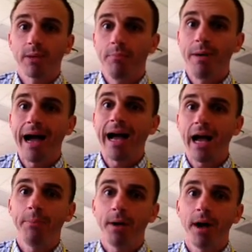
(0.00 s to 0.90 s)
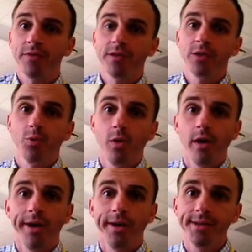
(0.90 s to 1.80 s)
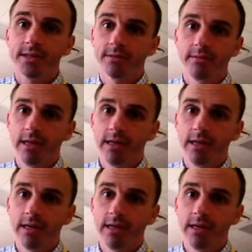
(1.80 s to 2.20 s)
My hypothesis was